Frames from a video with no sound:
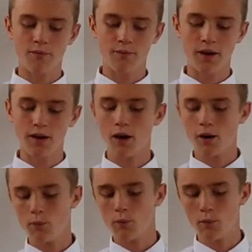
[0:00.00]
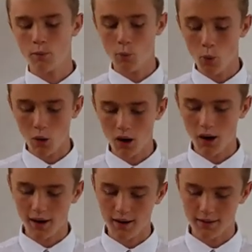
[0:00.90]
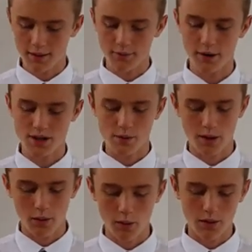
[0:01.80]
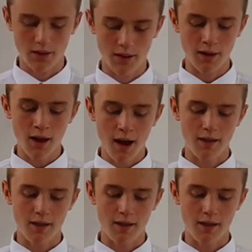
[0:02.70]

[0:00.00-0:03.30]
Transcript: Vietnam War highlighted racial inequality